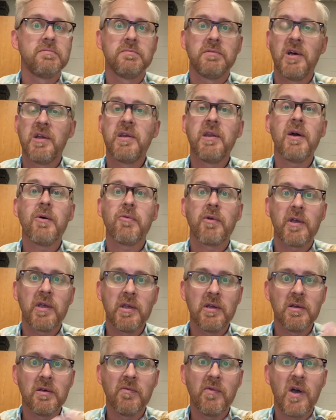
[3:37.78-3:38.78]
a
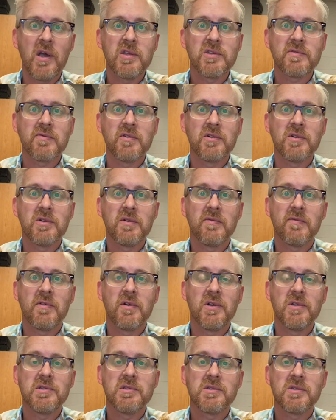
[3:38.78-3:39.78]
networking device, for
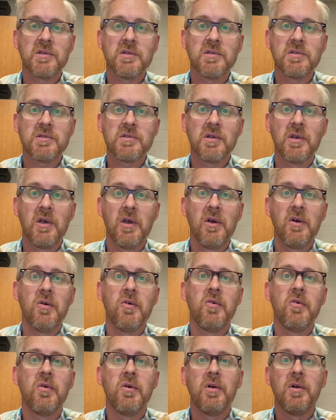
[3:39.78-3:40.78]
instance,
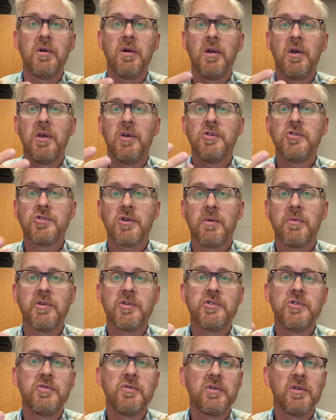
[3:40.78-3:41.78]
or
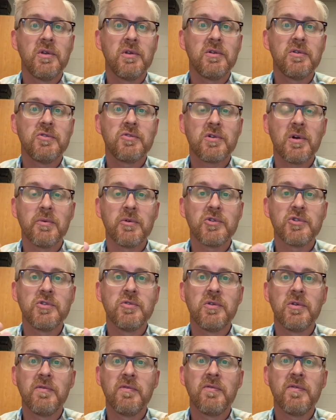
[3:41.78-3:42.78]
troubleshoot
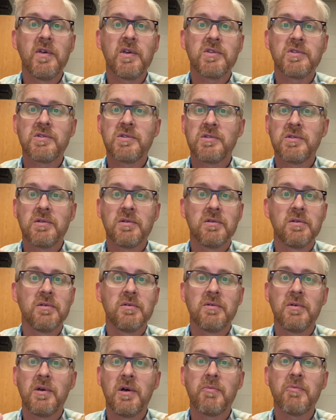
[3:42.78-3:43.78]
and fix
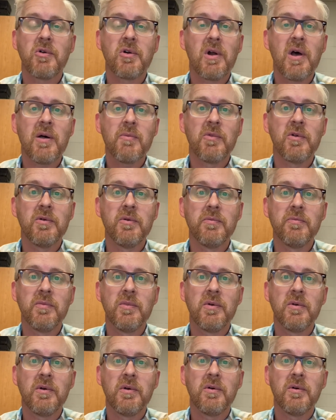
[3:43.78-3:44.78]
a problem
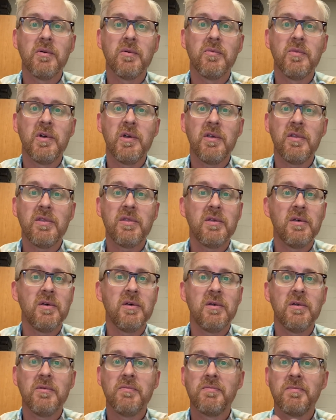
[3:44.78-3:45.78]
with
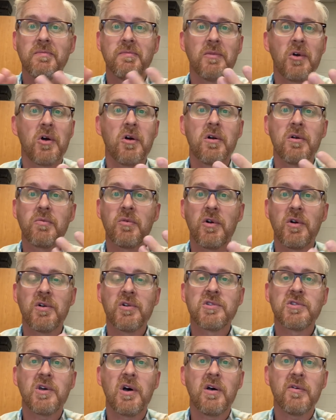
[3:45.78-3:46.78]
hardware or
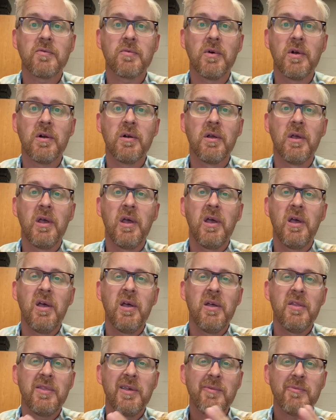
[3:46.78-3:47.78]
software,
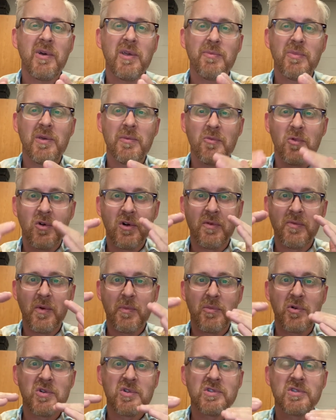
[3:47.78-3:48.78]
that might be more of a
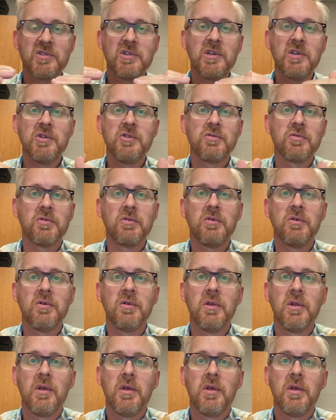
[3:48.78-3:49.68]
procedural